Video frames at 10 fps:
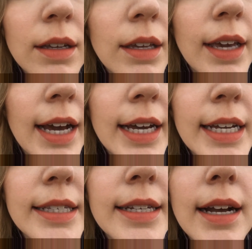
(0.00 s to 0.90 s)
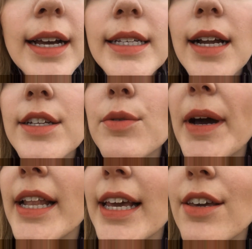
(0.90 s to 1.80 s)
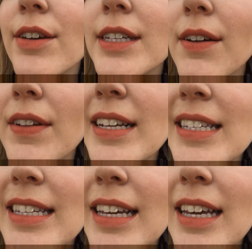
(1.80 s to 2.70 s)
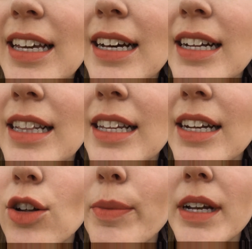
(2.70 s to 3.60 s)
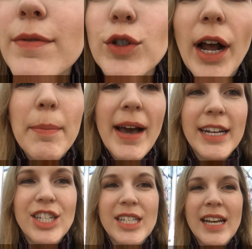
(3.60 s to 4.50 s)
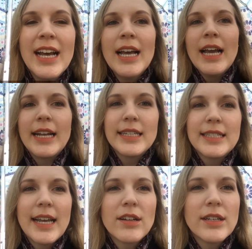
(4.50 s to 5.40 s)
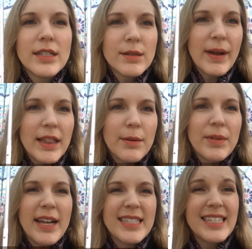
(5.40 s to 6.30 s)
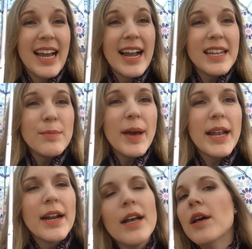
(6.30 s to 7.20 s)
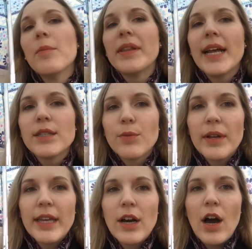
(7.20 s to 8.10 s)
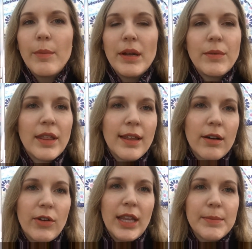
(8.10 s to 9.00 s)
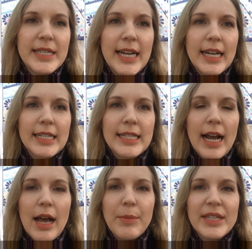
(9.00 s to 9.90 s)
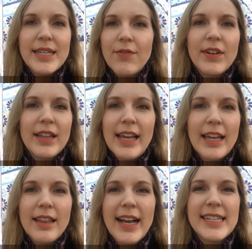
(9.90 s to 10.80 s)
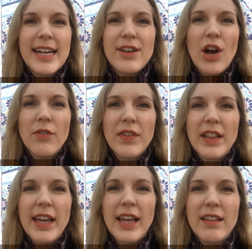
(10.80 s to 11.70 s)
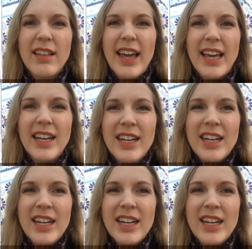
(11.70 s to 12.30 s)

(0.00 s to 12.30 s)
yeah, it's not too bad. Like you can definitely see a little bit of dry patches and it's settled into my lip lines a tiny bit, but that's really common with liquid lipsticks. It's definitely, like I said, not feeling like